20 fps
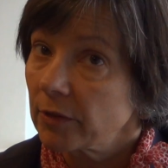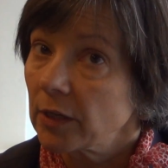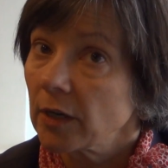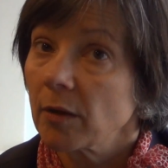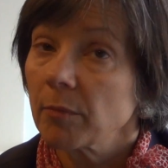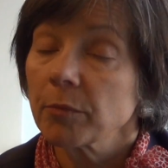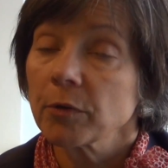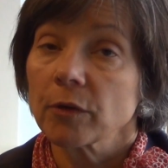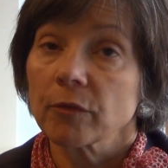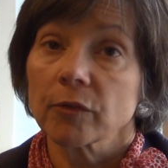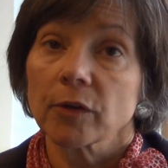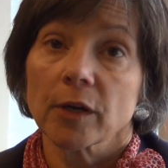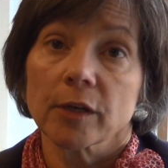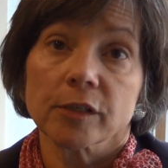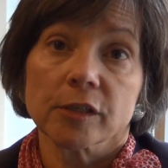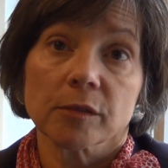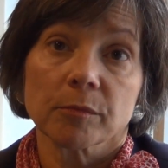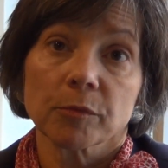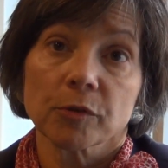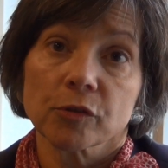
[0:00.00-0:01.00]
number of
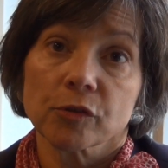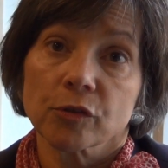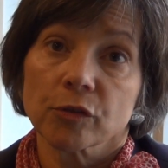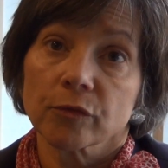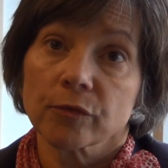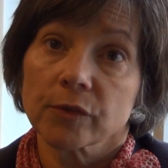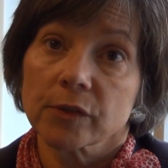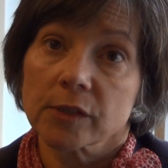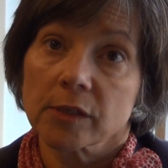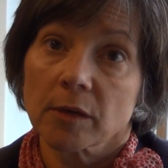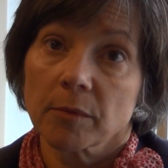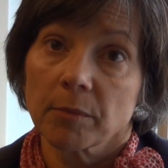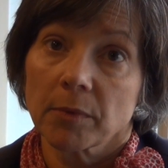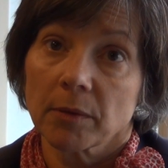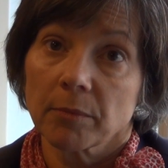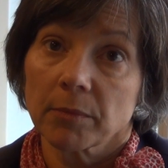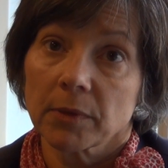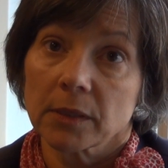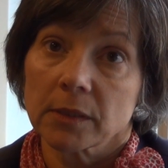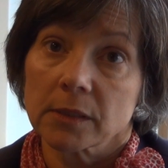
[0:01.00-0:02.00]
customer service
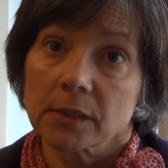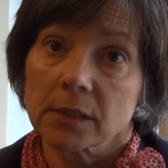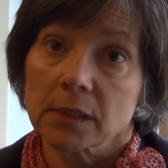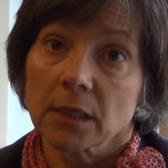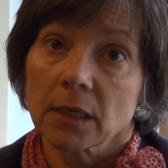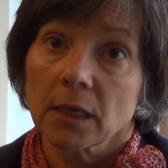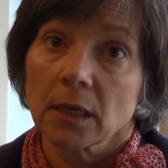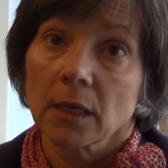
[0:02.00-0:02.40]
commitments.